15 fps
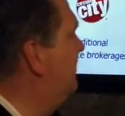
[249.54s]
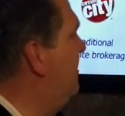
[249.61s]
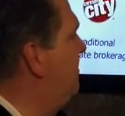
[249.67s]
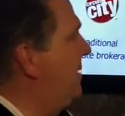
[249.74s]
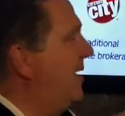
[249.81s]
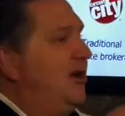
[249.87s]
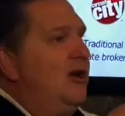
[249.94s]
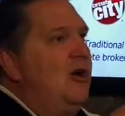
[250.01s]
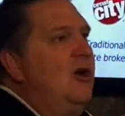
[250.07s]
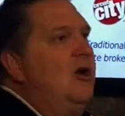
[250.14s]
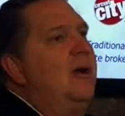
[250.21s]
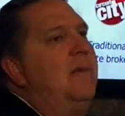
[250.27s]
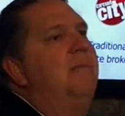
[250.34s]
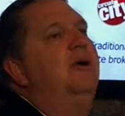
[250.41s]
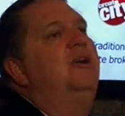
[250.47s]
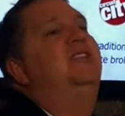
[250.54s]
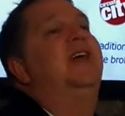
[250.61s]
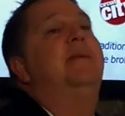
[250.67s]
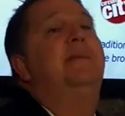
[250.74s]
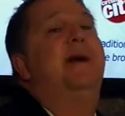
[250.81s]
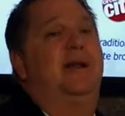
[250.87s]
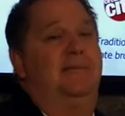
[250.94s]
competitor put
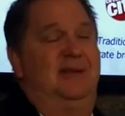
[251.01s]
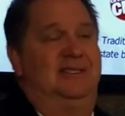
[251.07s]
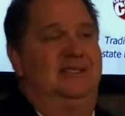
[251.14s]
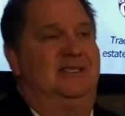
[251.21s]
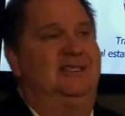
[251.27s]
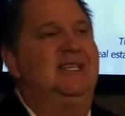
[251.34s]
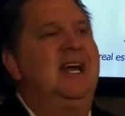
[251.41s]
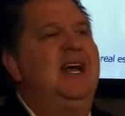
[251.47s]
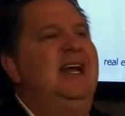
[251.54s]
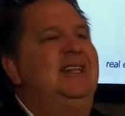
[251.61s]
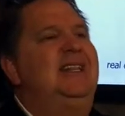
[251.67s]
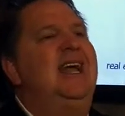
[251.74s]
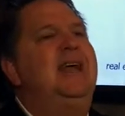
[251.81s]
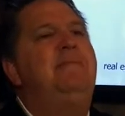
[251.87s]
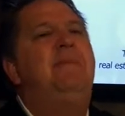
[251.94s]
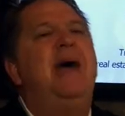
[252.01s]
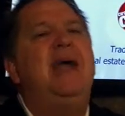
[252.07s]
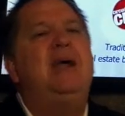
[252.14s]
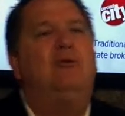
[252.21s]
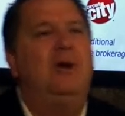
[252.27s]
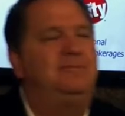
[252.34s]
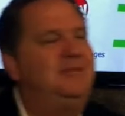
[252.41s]
them out of business. They
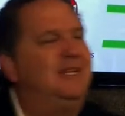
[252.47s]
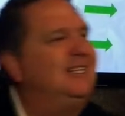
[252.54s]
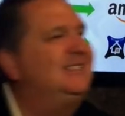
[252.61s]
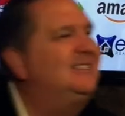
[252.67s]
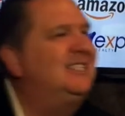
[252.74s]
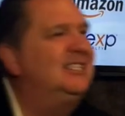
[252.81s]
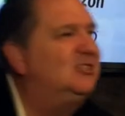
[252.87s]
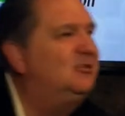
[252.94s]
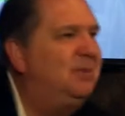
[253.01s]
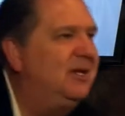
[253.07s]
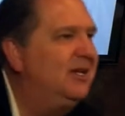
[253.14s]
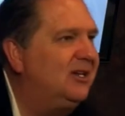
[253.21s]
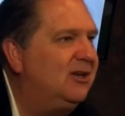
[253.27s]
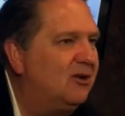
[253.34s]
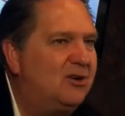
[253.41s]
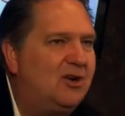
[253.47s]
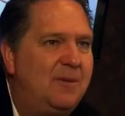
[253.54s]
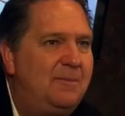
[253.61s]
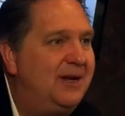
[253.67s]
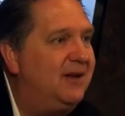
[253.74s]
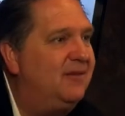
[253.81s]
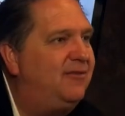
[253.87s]
bankrupted a $6 billion
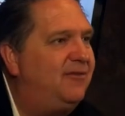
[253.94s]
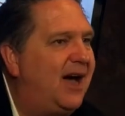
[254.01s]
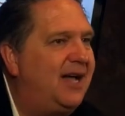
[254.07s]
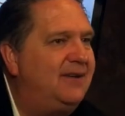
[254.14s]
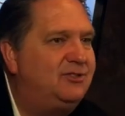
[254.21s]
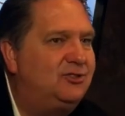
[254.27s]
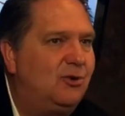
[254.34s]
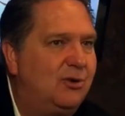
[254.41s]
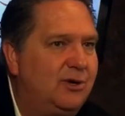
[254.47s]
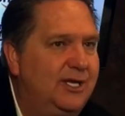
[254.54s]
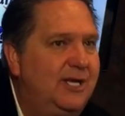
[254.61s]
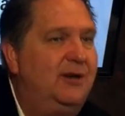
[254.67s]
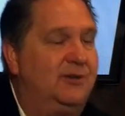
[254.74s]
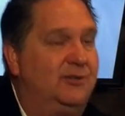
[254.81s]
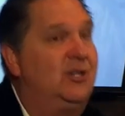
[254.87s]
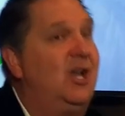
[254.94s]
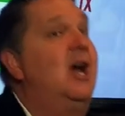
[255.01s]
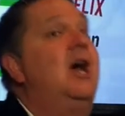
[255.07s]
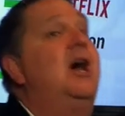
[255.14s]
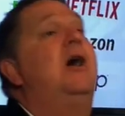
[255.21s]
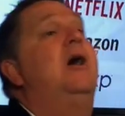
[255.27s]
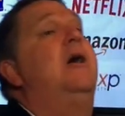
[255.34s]
company in 5 short years.
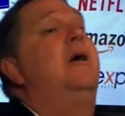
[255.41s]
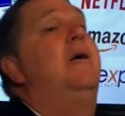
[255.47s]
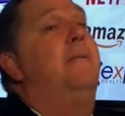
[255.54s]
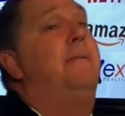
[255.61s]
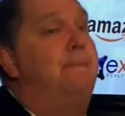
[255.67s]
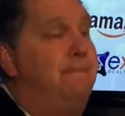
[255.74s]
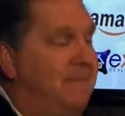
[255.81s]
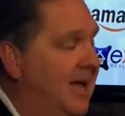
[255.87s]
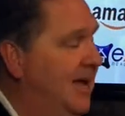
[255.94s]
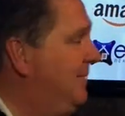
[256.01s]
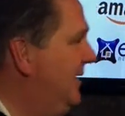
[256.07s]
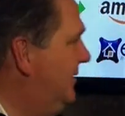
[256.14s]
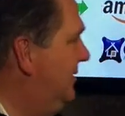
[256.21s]
Baby,